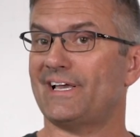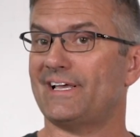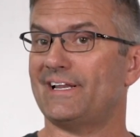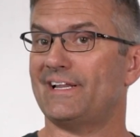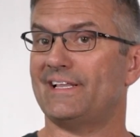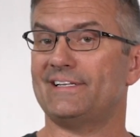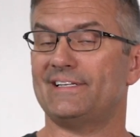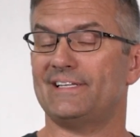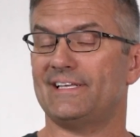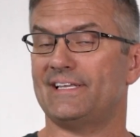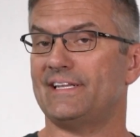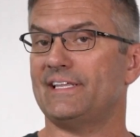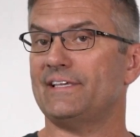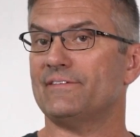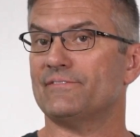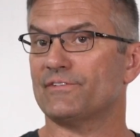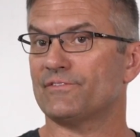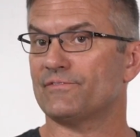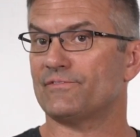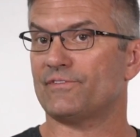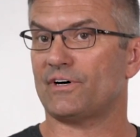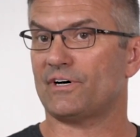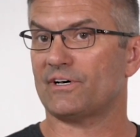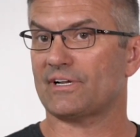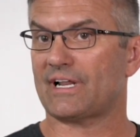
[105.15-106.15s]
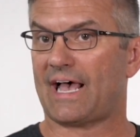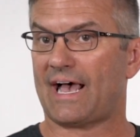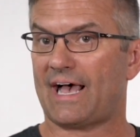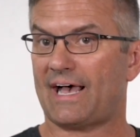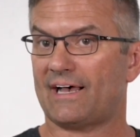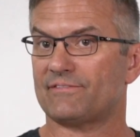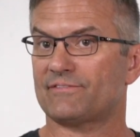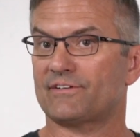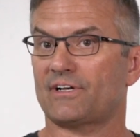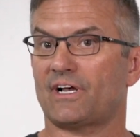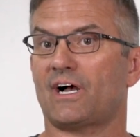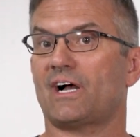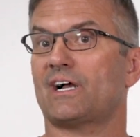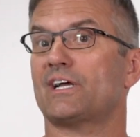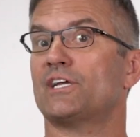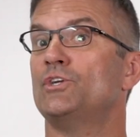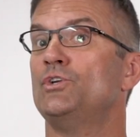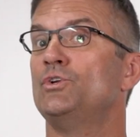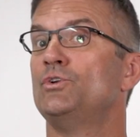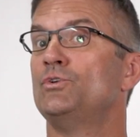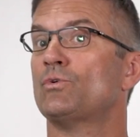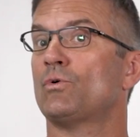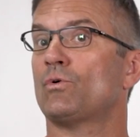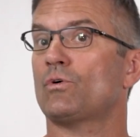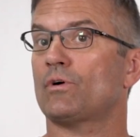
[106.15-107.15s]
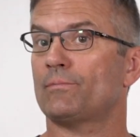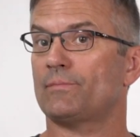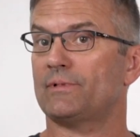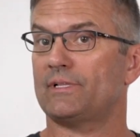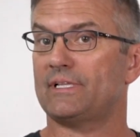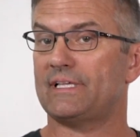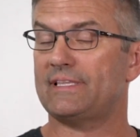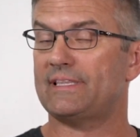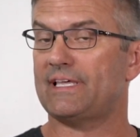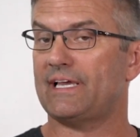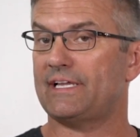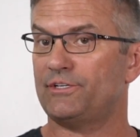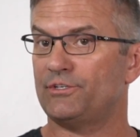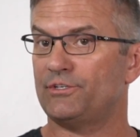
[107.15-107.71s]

and it didn't even fall to half cock. Normally they